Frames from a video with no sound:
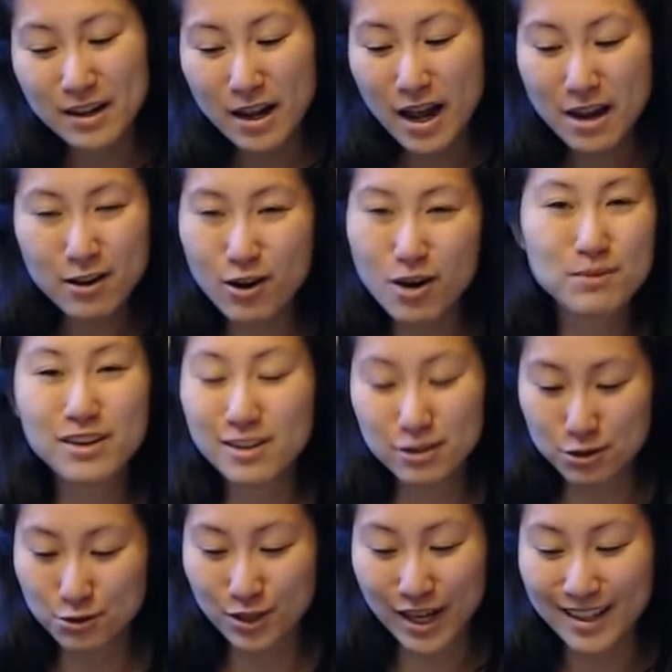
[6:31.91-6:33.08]
no, I'm not gonna do
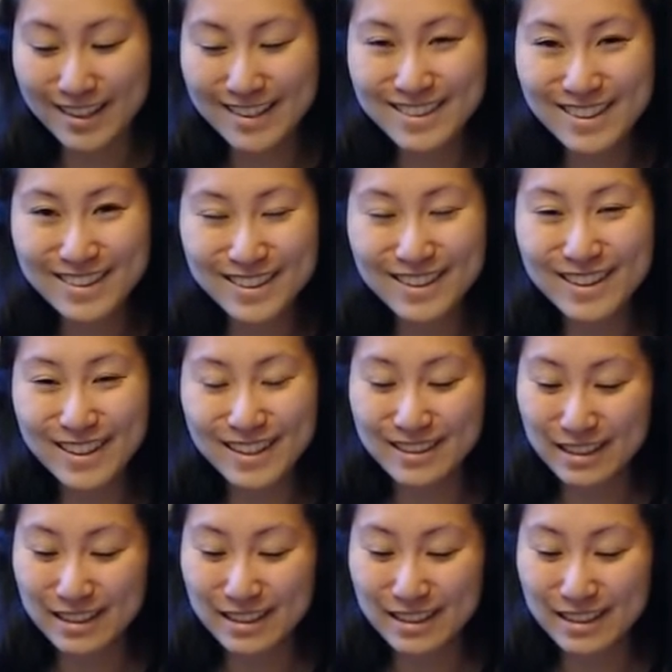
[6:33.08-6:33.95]
that. That's like the late.